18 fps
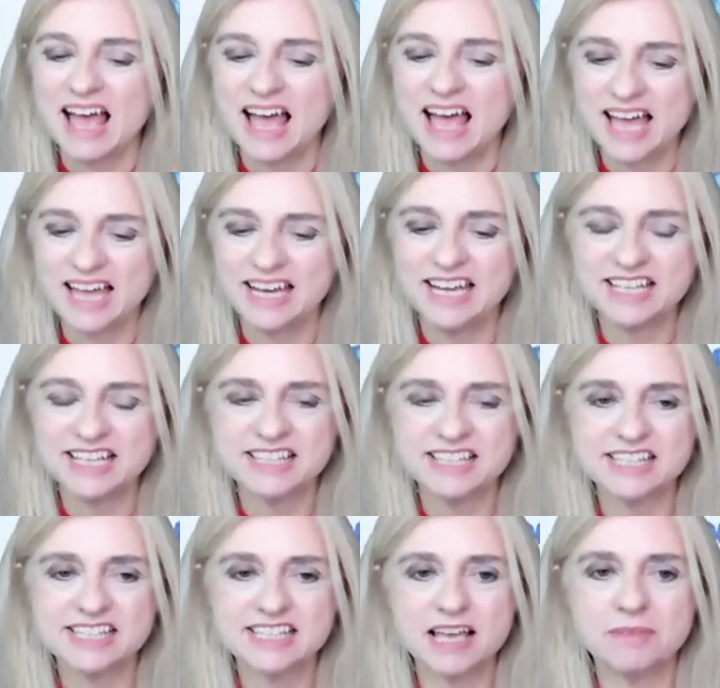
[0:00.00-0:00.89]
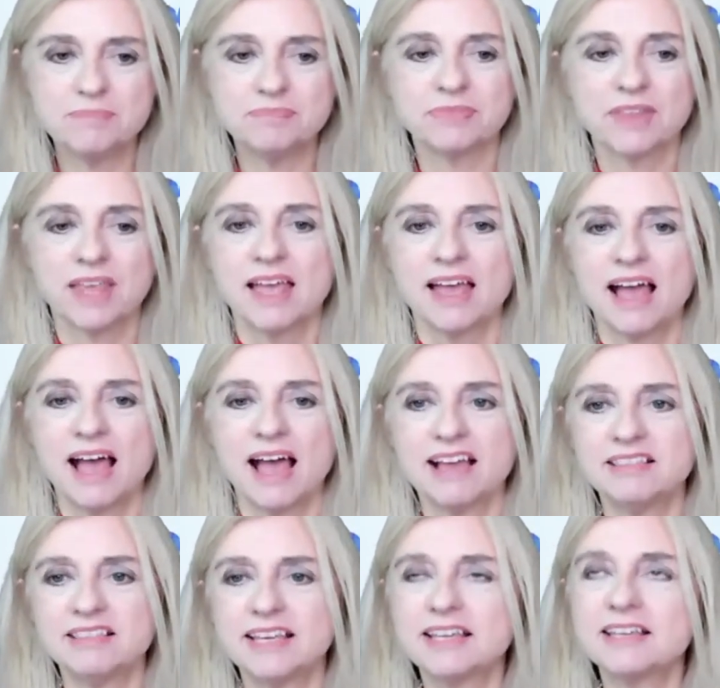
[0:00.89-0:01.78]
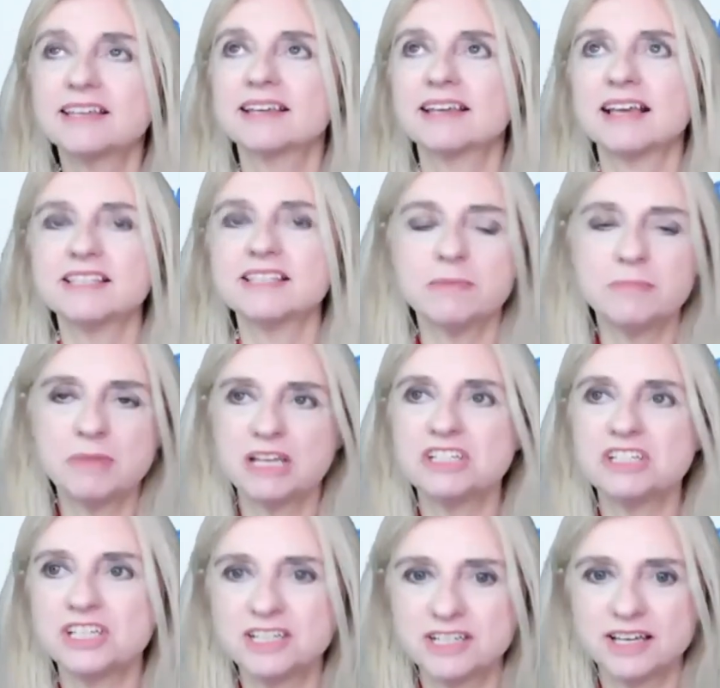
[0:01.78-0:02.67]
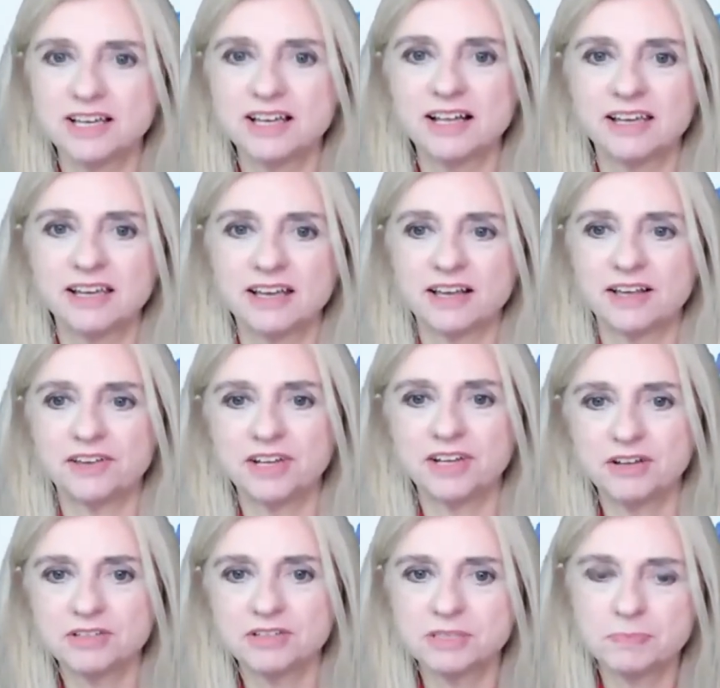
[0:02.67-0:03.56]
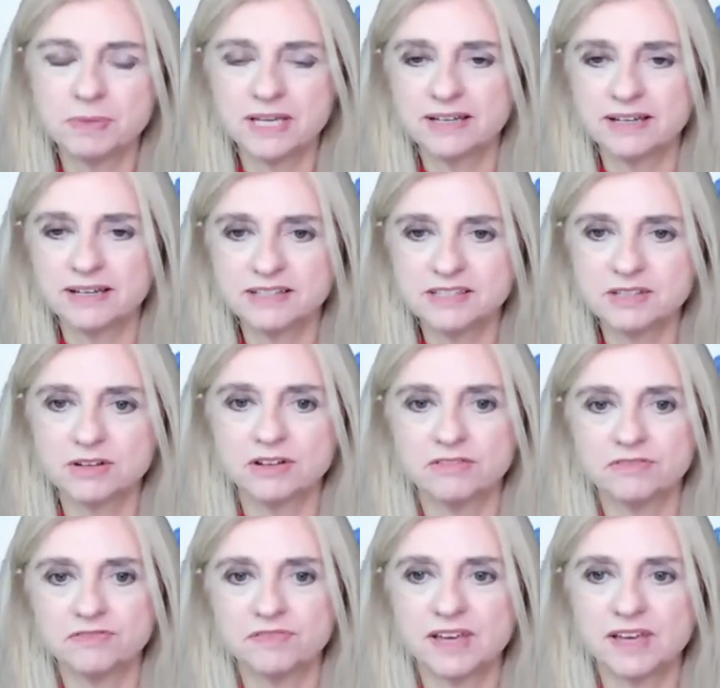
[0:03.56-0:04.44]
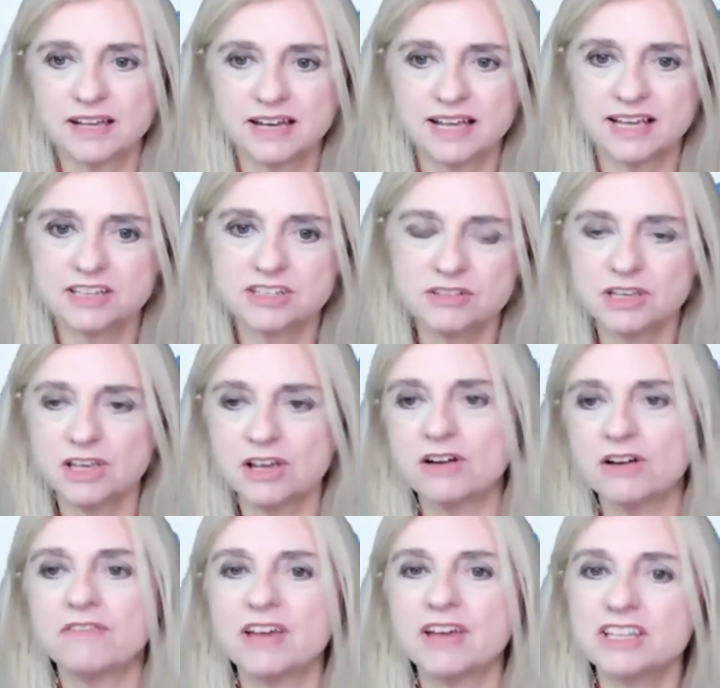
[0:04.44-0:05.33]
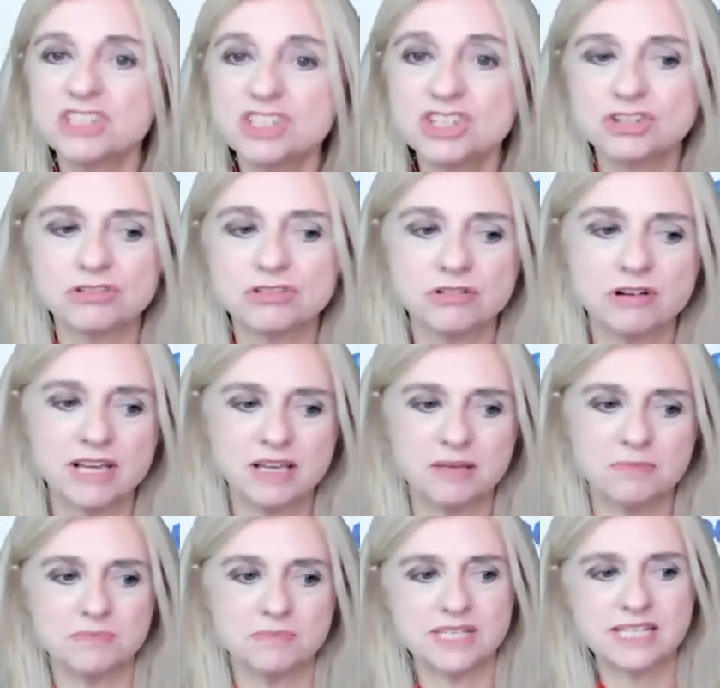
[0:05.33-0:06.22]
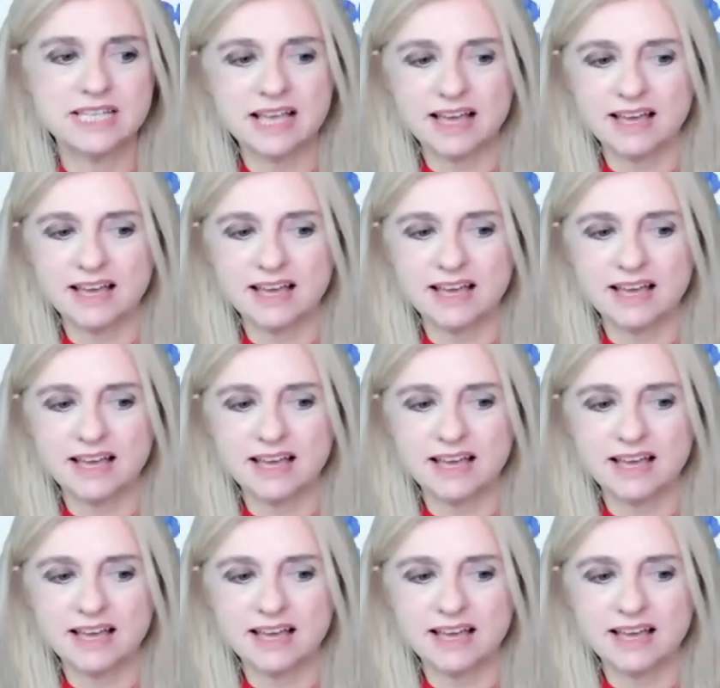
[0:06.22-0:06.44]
And it's um, I think, as I mentioned earlier, you know, it's been sort of an ex- year of extremes.